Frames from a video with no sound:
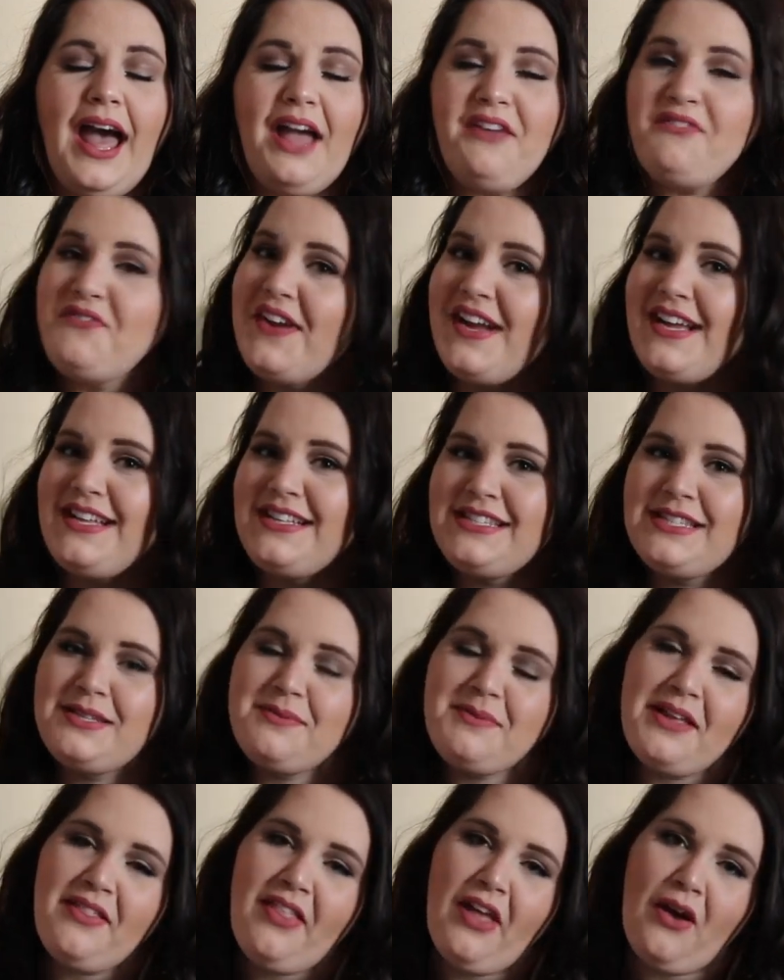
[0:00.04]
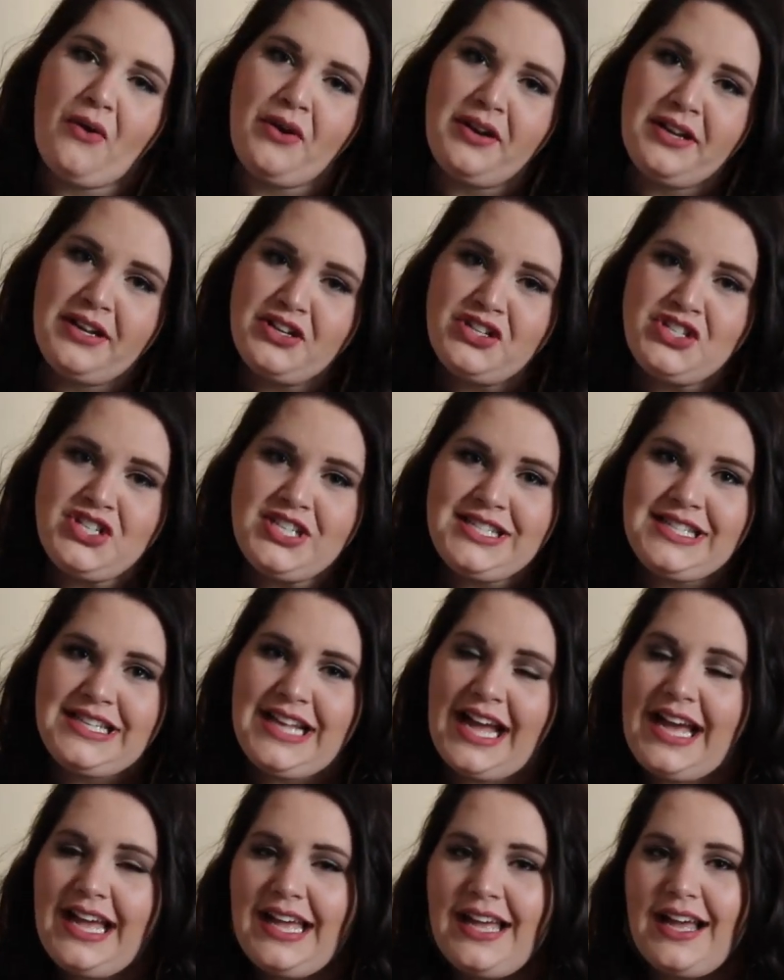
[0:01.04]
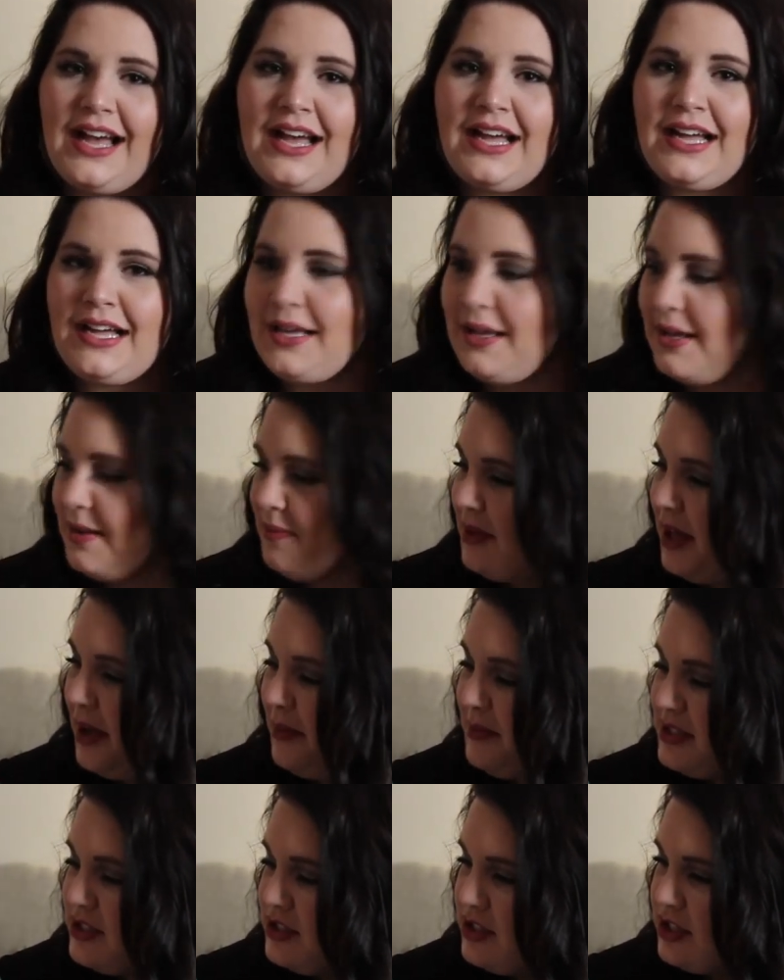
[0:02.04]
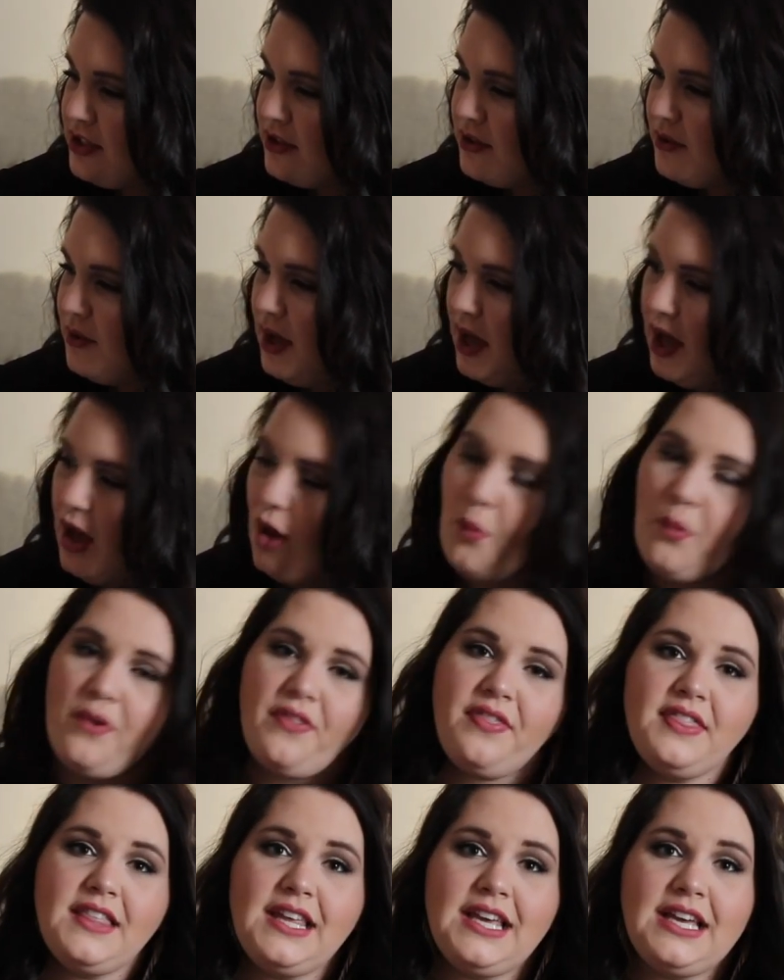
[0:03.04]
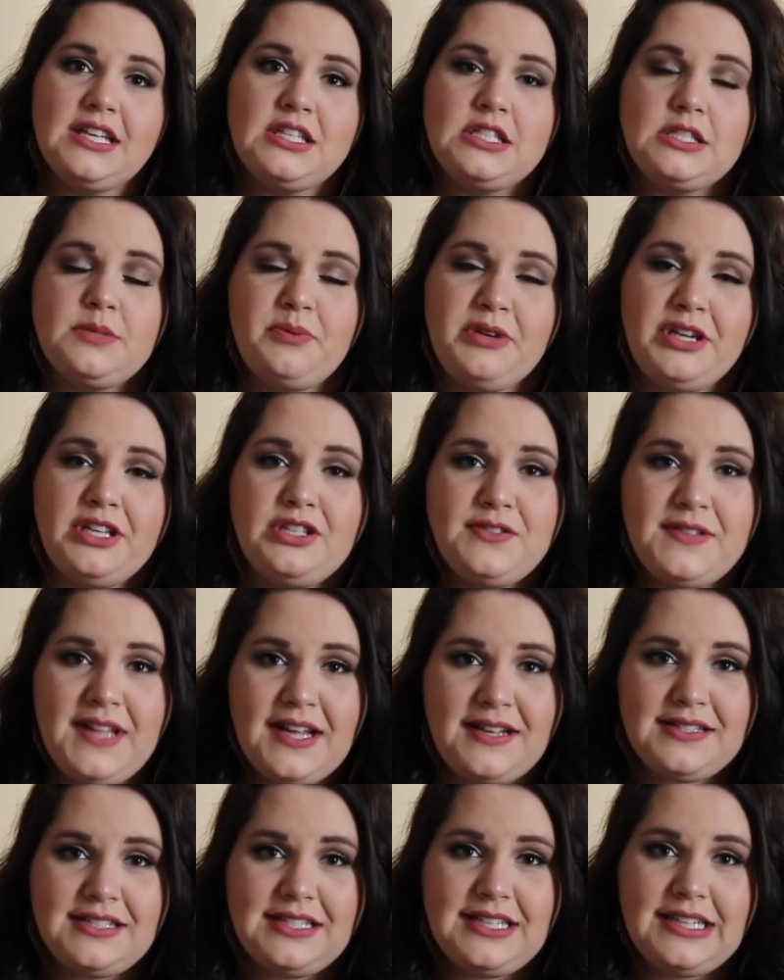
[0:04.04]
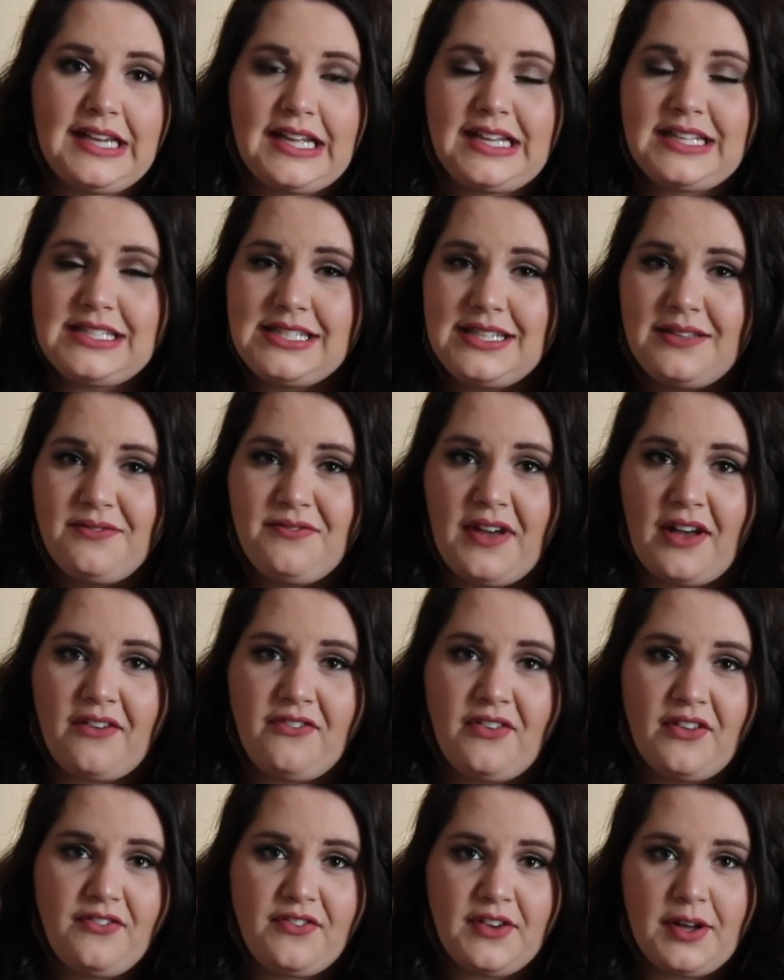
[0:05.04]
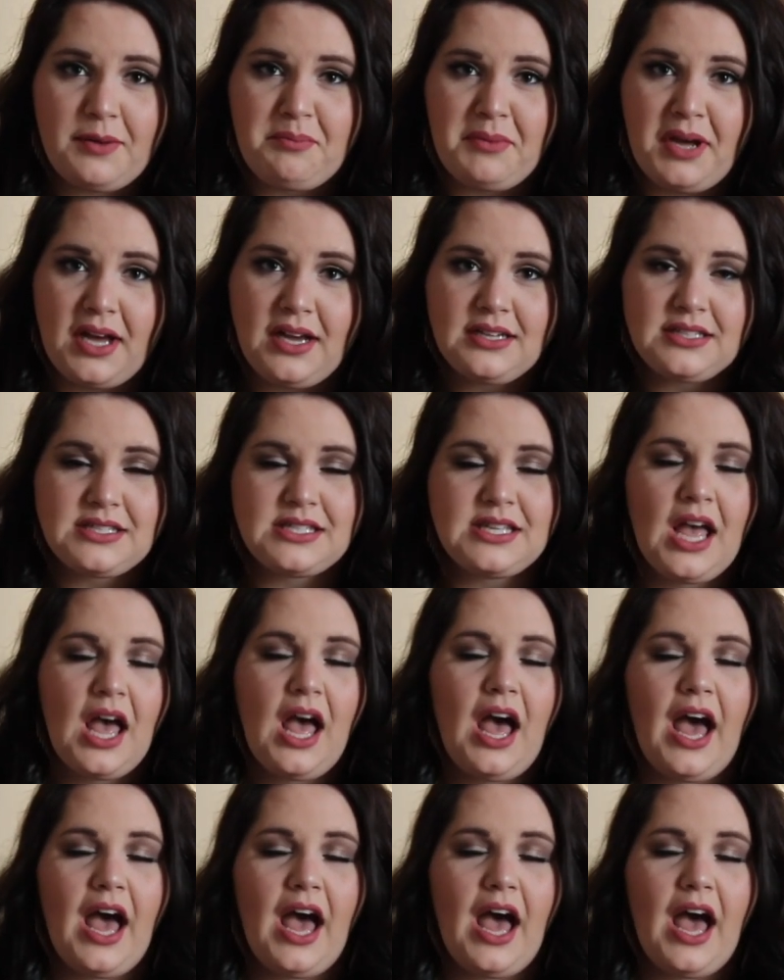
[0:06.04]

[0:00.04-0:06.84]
Hi friends, Samantha Orner, she's not. I'm coming to you with the Spring 2019 FabFitFun Fun Box.